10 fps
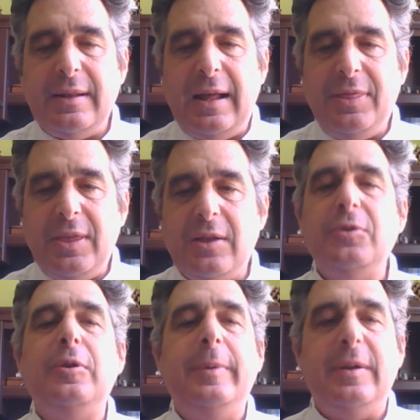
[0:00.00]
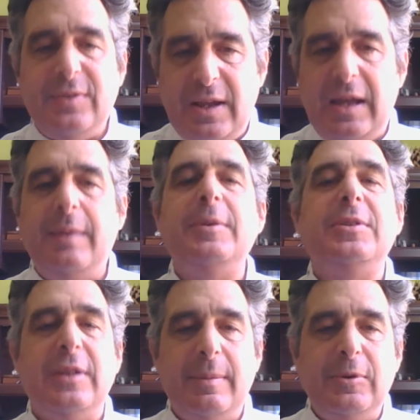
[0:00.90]
I think, a little bit of time
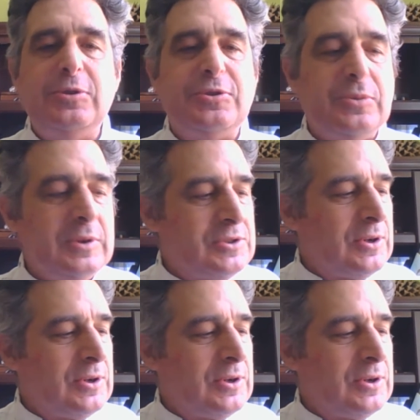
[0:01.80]
until I'm used to it.